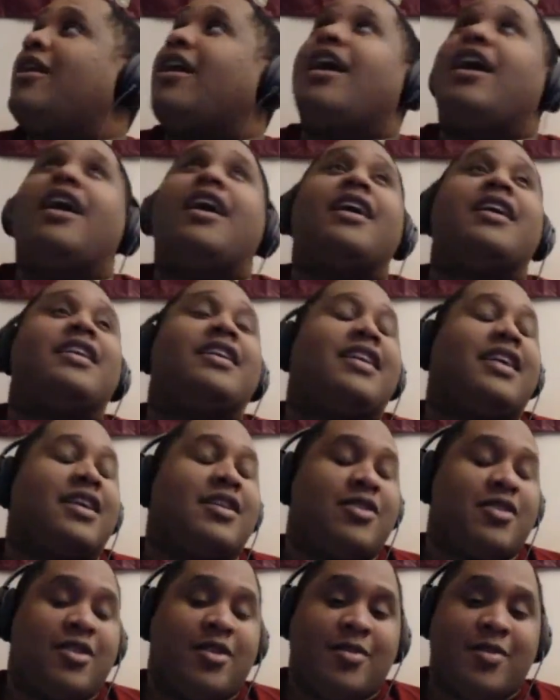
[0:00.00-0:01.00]
God, can
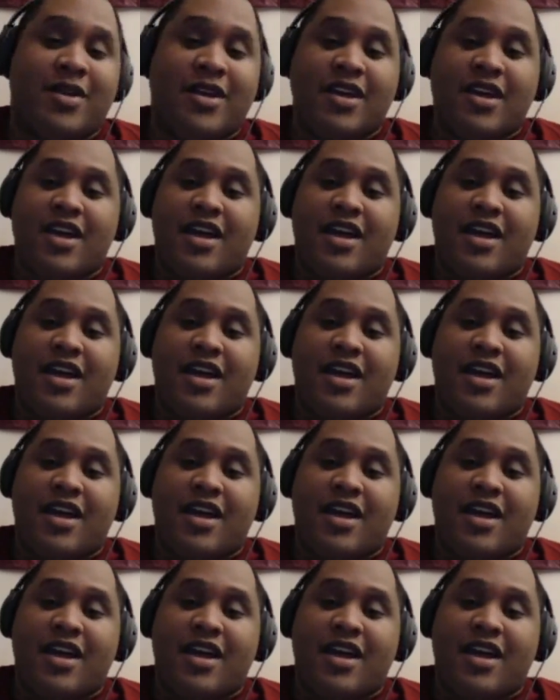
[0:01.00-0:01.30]
you hear me?